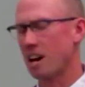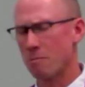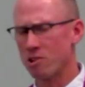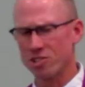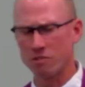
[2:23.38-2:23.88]

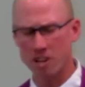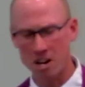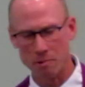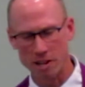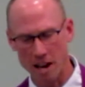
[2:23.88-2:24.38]
I'm using
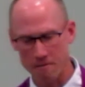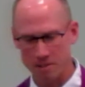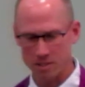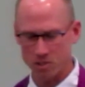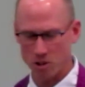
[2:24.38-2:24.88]
vitamin F
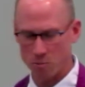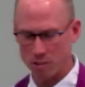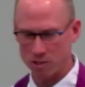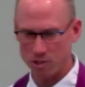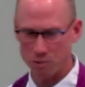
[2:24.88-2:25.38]
in this
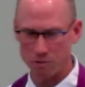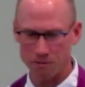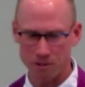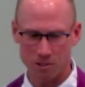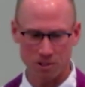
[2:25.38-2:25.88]
sermon to
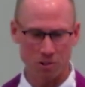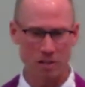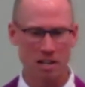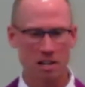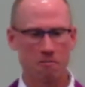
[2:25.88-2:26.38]
refer to
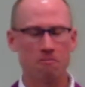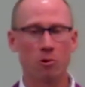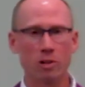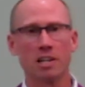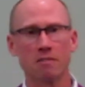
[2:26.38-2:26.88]

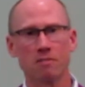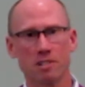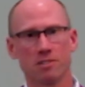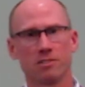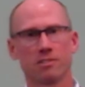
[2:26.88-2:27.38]
forgiveness.